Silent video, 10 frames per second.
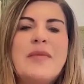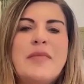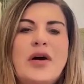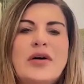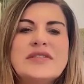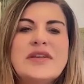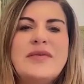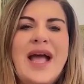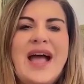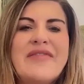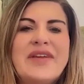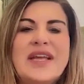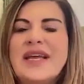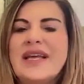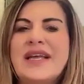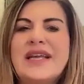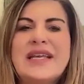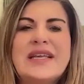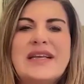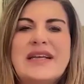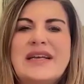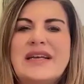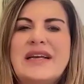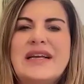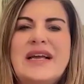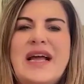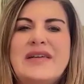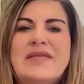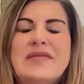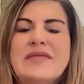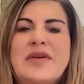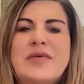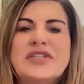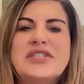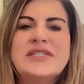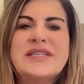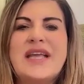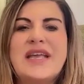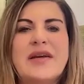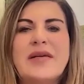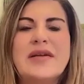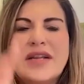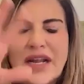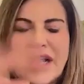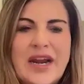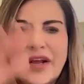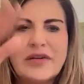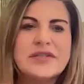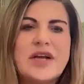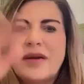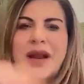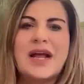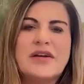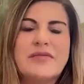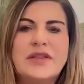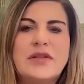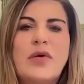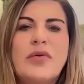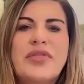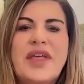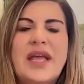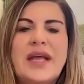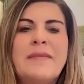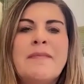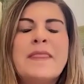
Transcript: I'm also having, and I I don't know what she's saying here. It, it kind of goes on. I'm not going to read the whole thing.